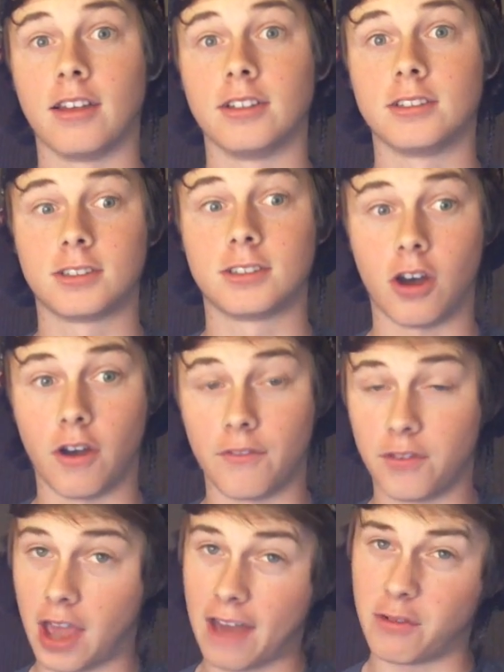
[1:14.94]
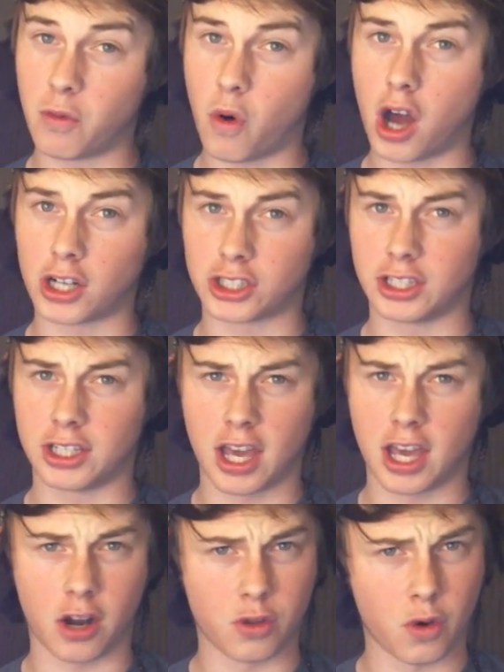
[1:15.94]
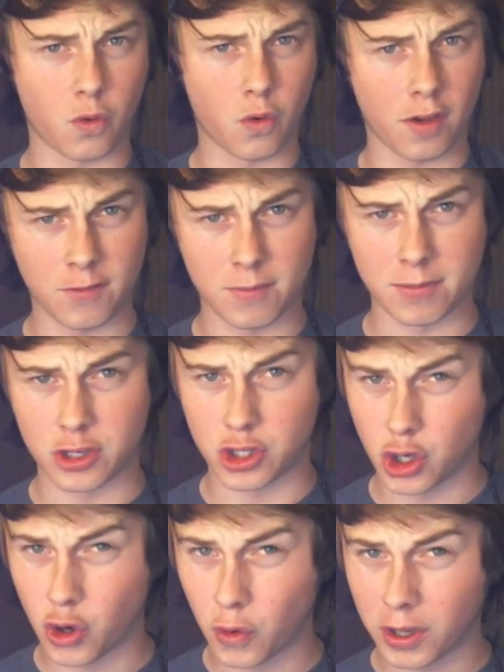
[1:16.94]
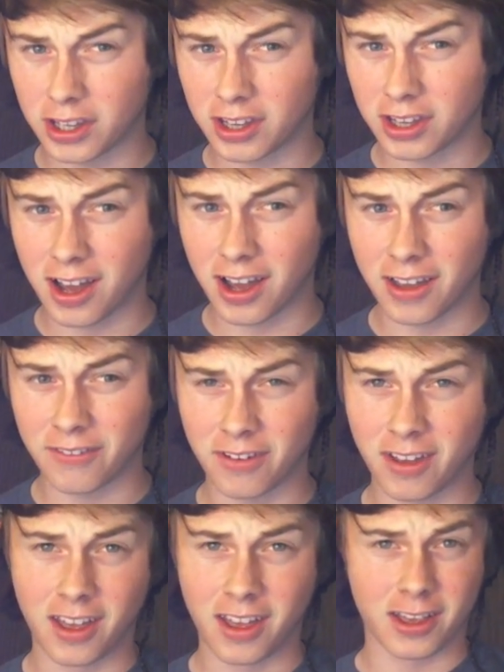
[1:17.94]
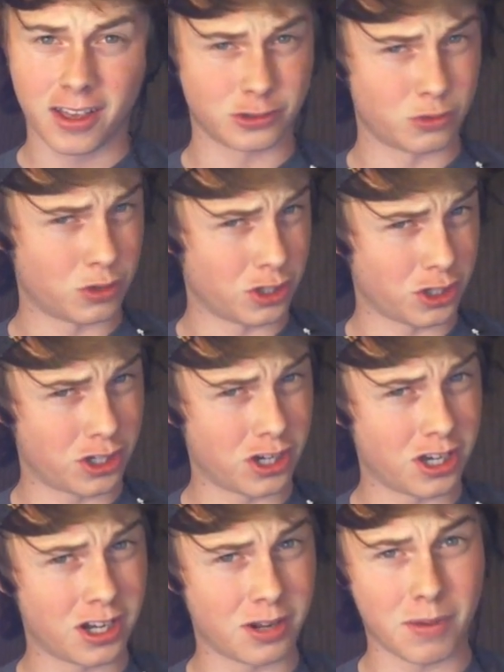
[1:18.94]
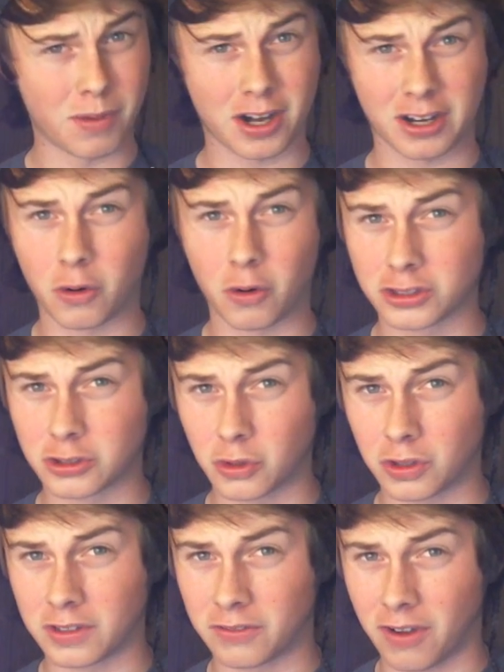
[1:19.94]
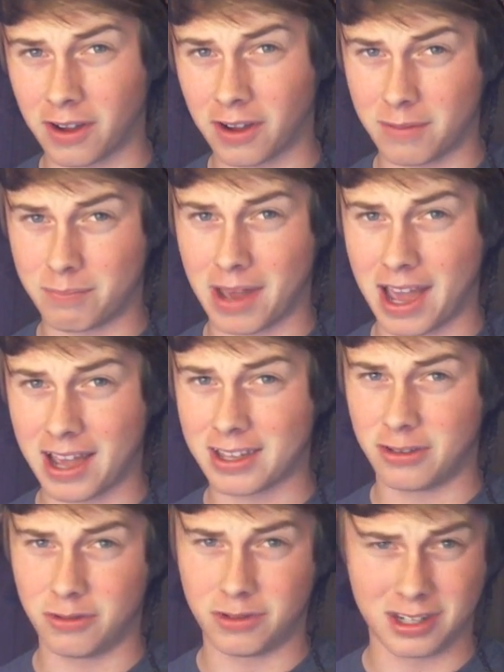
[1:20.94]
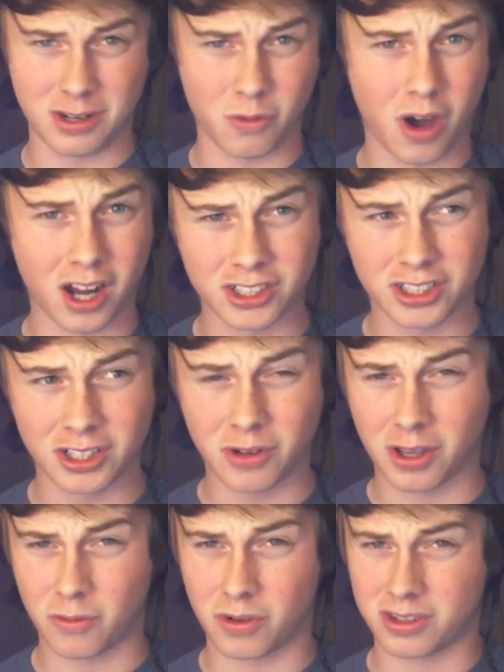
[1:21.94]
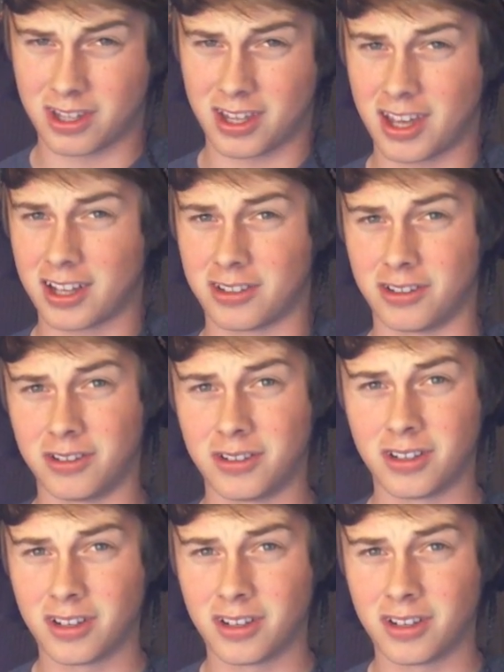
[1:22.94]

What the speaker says: So if you haven't watched it yet, I don't know what you've been doing in life. It's really good. American Horror Story is finally back and you didn't watch it? Like, what the heck, dude?